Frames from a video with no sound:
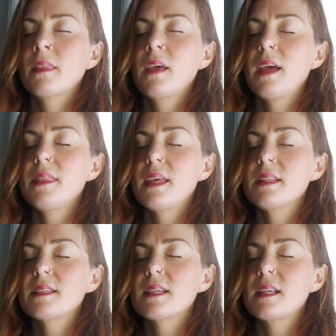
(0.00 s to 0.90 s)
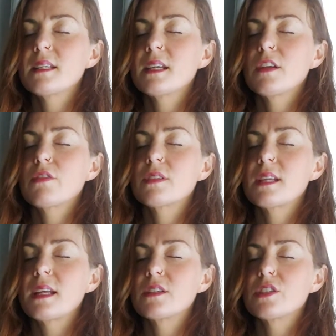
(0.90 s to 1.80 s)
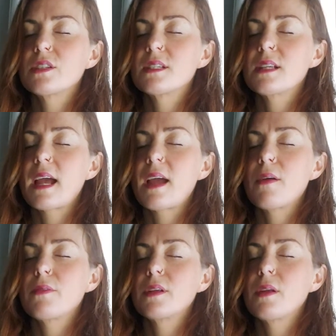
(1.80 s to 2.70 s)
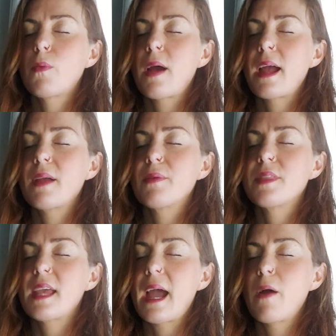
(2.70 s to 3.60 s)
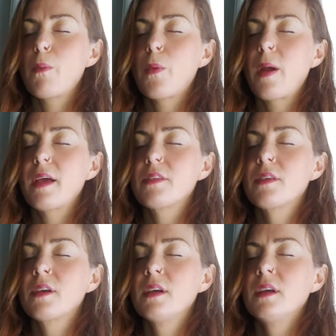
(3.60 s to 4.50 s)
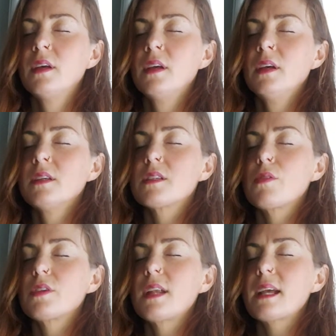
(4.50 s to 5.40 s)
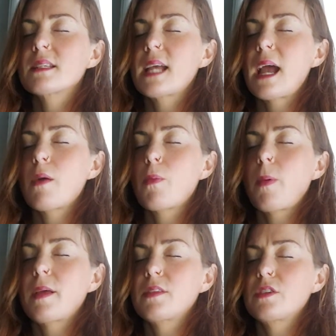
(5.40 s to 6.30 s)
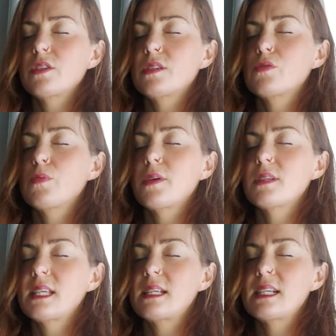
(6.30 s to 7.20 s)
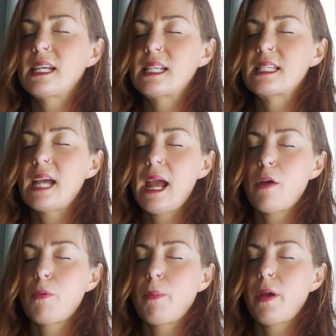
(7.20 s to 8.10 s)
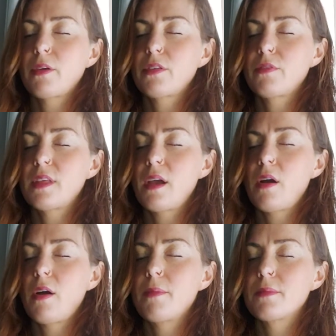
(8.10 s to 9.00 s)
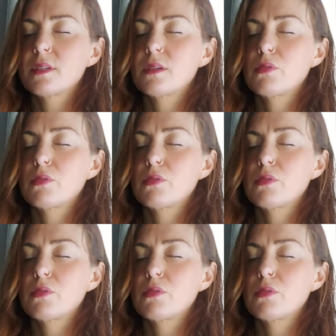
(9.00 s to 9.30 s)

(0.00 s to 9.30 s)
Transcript: And then sending your attention down and away with the out breath. So on your next out breath, just almost sending it down both of the arms.